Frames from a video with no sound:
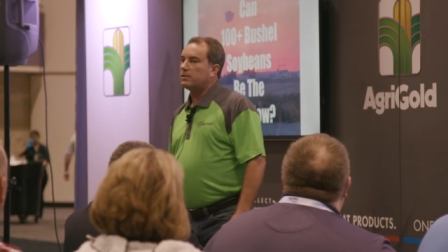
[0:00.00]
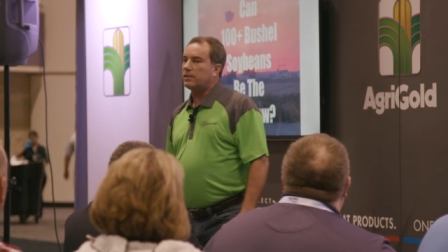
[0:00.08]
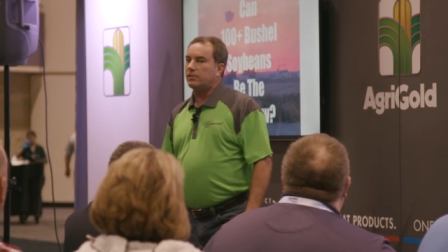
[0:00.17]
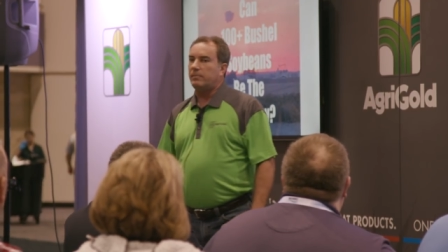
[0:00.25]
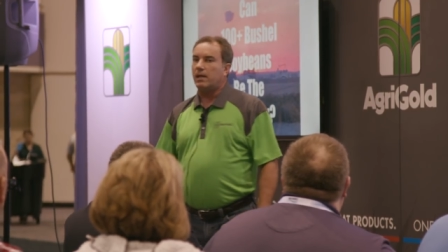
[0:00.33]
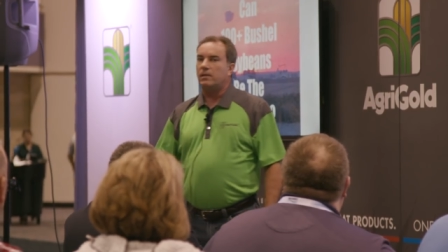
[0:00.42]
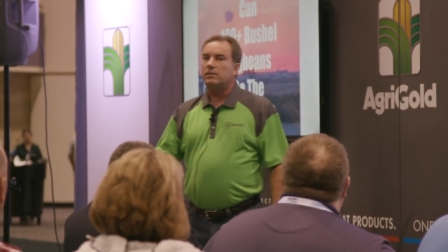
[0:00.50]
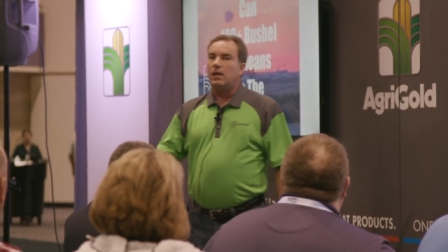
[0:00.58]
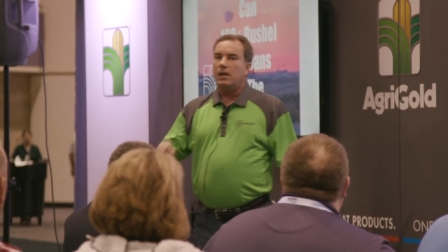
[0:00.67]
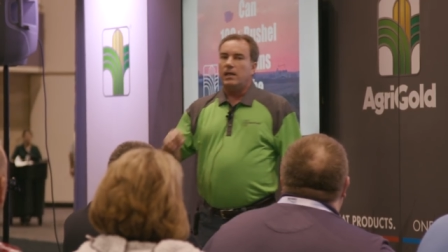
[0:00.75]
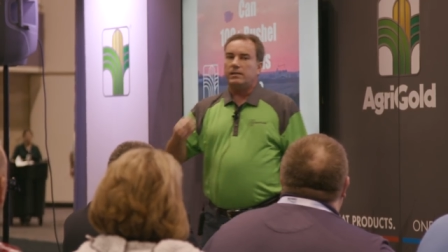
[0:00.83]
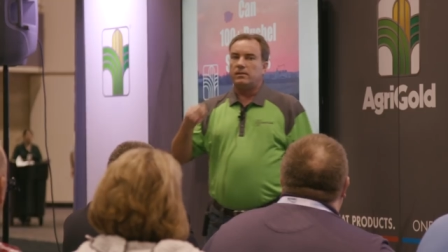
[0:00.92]
He says, because,
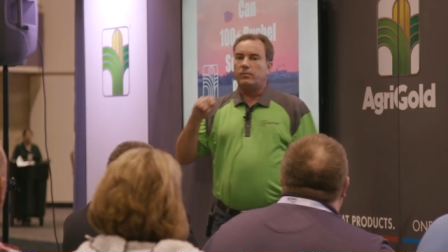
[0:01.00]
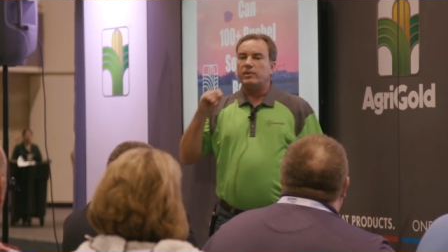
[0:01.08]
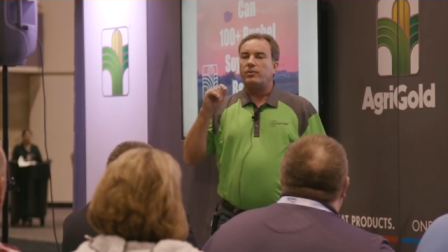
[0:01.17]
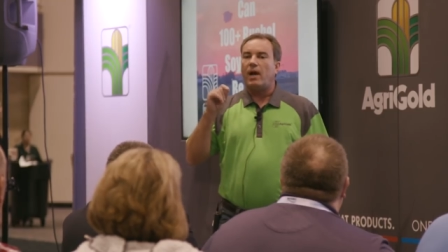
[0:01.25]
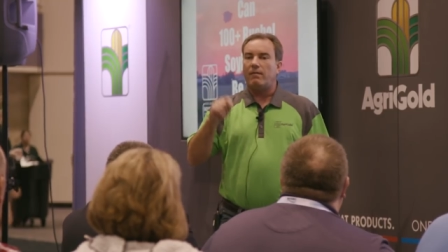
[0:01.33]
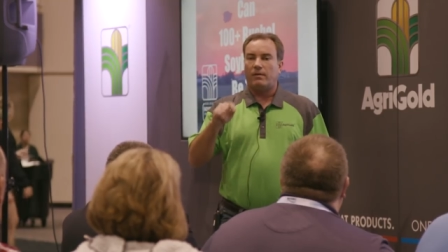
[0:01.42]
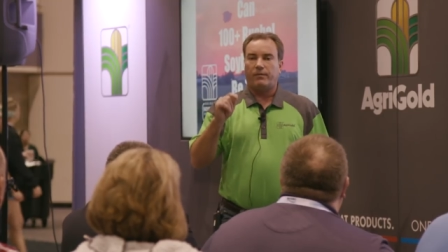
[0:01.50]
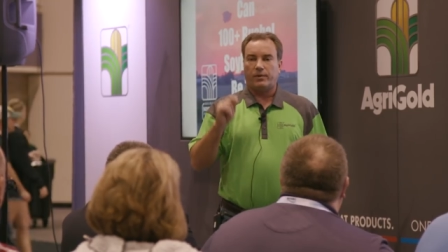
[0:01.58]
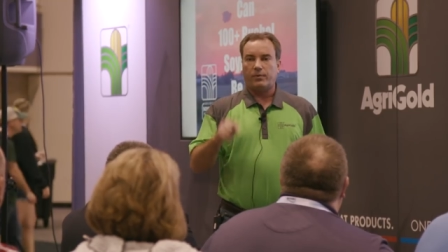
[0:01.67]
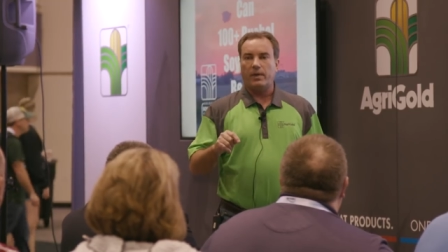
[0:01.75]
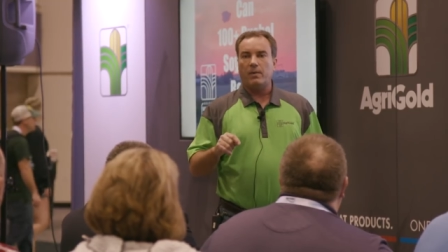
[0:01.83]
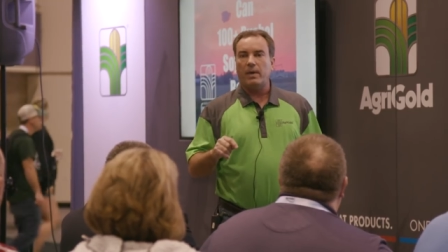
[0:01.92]
he says, we traveled for
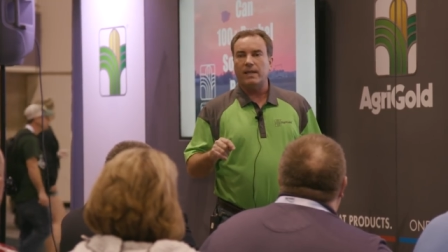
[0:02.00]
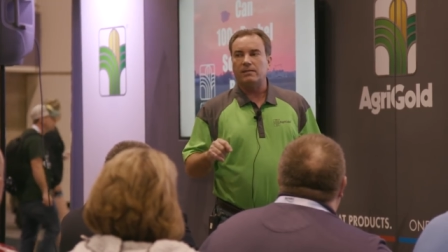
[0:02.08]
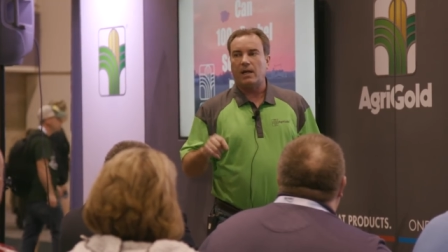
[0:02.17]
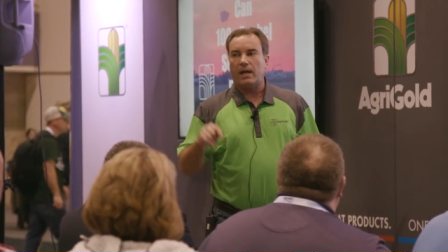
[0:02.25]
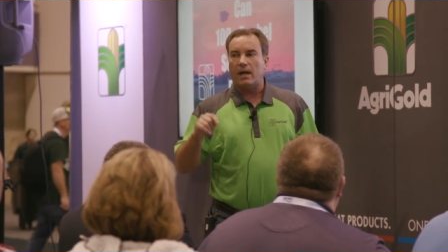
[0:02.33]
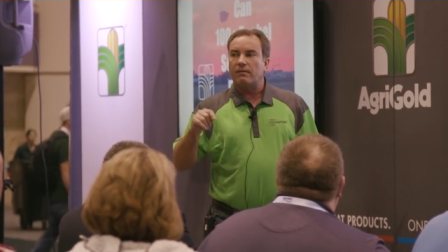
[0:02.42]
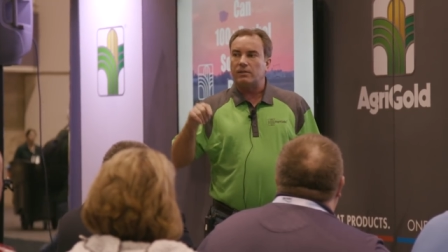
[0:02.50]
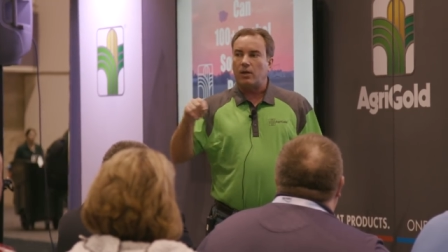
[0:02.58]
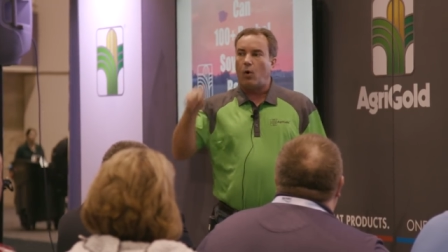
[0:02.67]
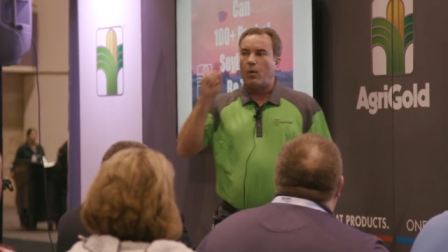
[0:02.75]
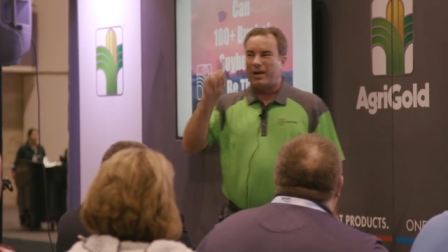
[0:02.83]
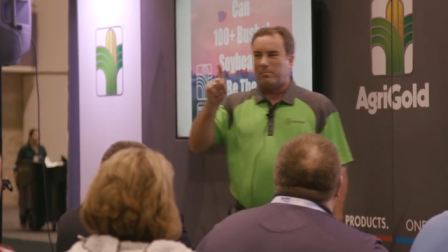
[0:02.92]
3 weeks and I never
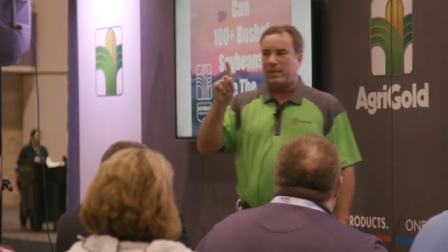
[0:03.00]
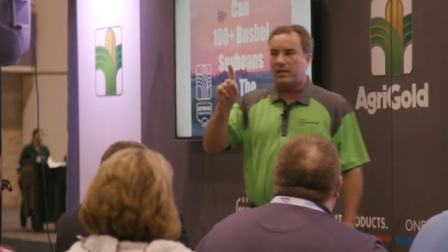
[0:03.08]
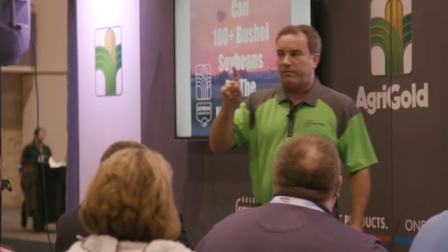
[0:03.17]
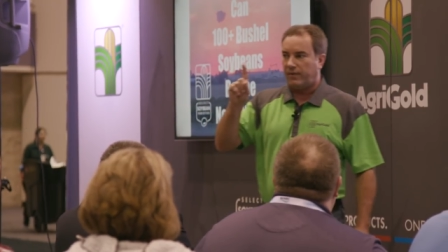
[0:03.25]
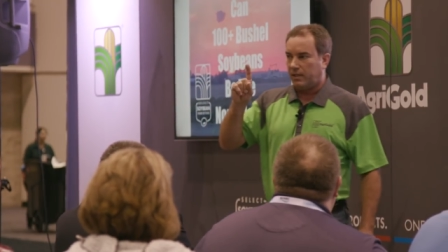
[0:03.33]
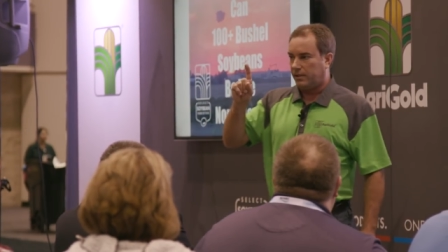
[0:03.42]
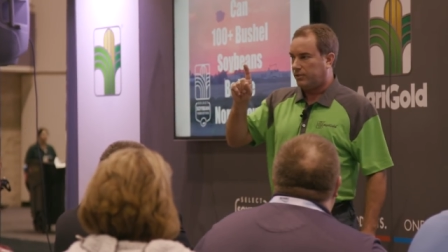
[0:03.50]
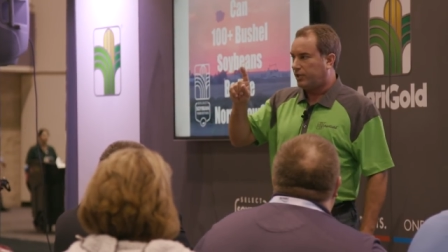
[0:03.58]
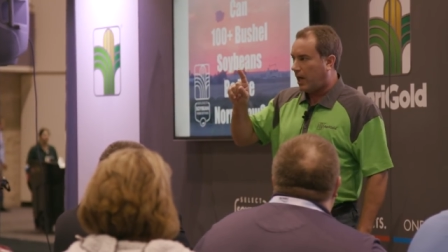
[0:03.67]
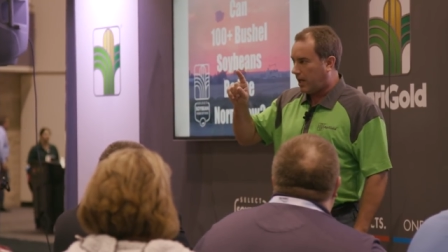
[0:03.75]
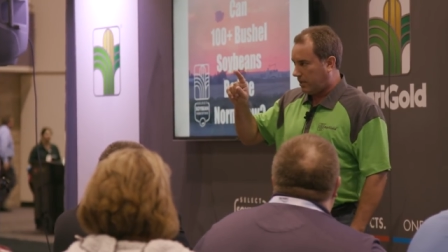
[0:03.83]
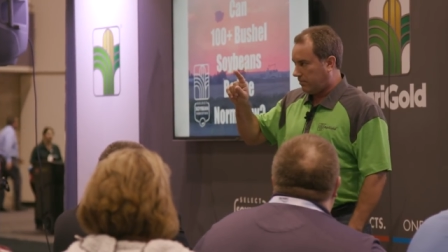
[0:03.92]
saw one bean field in
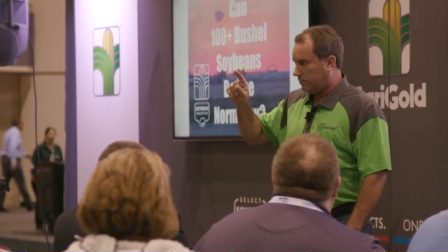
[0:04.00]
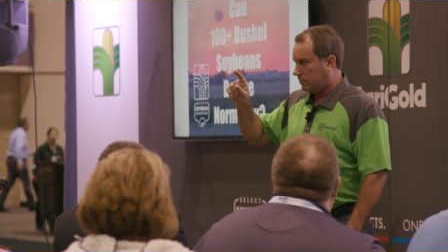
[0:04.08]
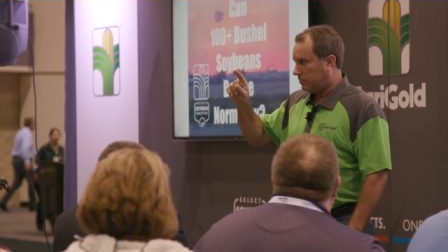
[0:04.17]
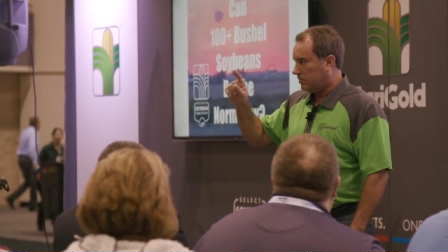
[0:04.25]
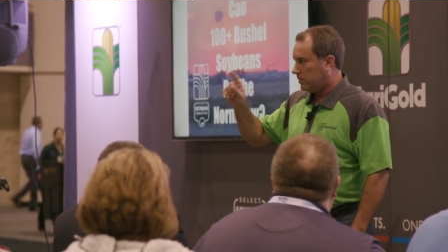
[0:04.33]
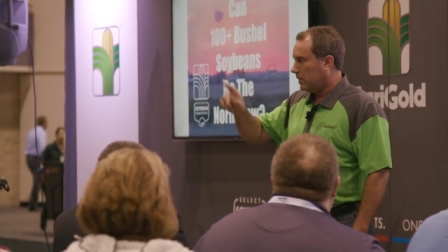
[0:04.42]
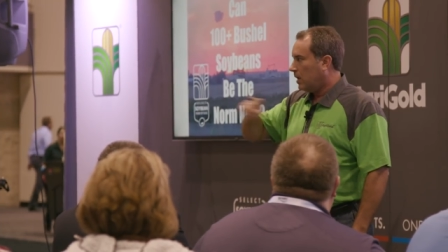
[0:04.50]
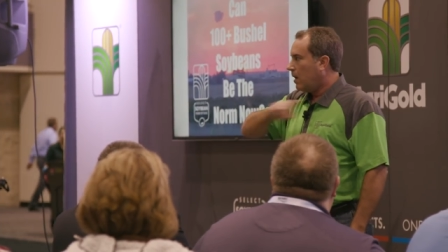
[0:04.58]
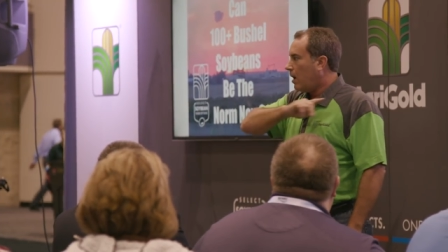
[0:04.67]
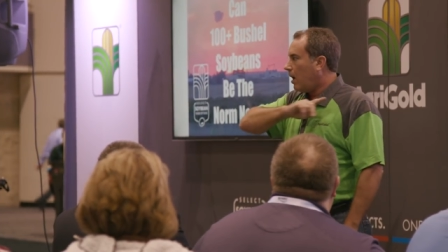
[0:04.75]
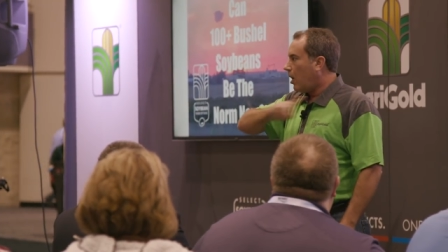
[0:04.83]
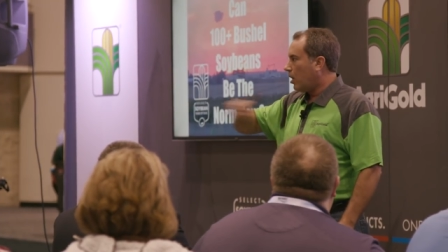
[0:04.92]
China,
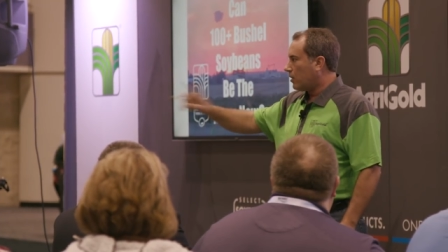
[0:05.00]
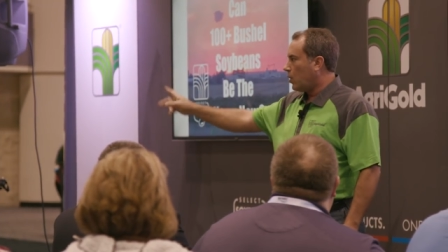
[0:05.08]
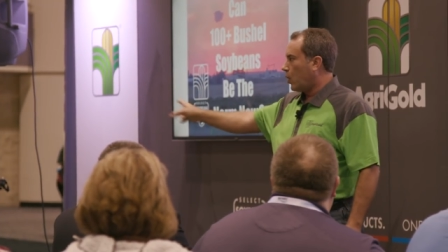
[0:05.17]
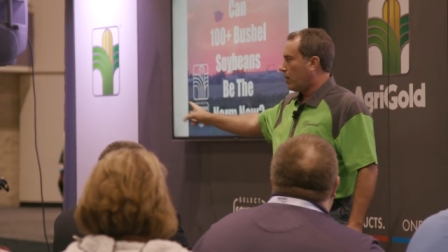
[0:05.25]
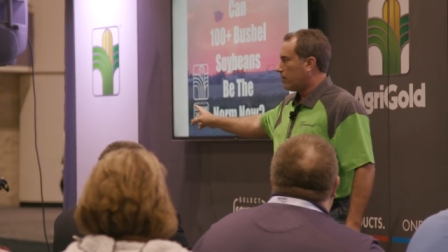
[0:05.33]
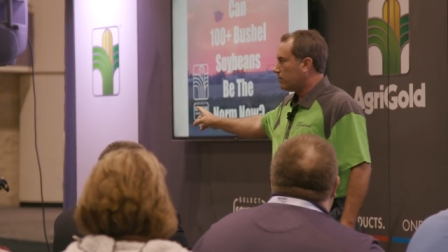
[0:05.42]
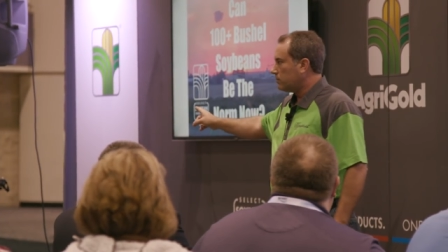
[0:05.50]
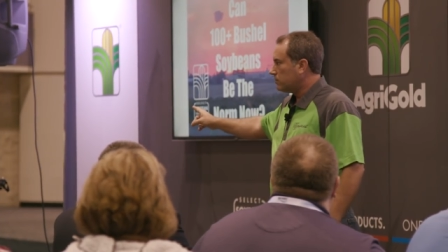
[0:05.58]
all corn.